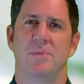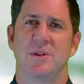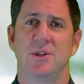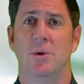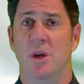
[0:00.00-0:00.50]

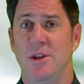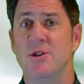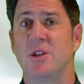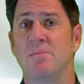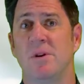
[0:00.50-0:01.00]
So
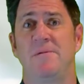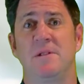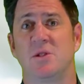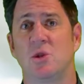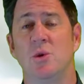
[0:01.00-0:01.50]
using
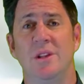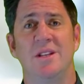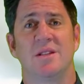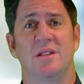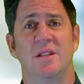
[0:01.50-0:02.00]
Buffett's
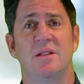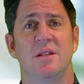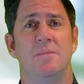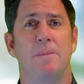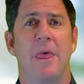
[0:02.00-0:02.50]
2-list
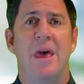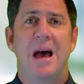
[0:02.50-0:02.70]
system,